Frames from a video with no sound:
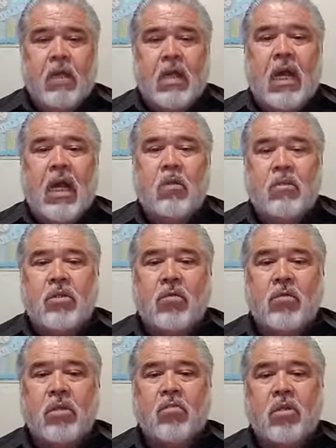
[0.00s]
God will show
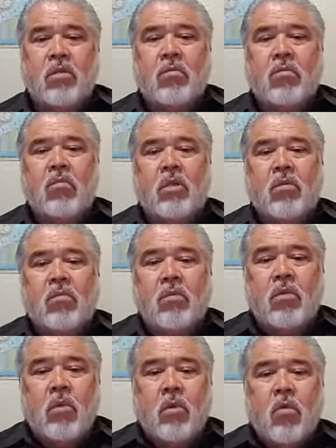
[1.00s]
us what to do with
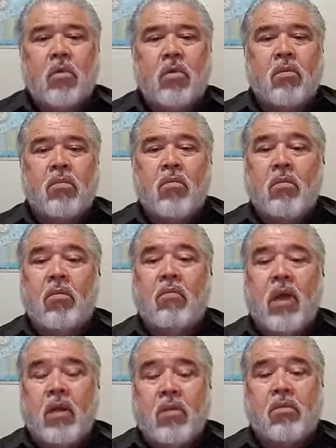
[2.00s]
good, with good or
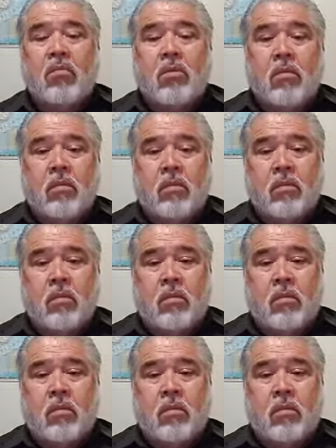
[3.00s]
bad news.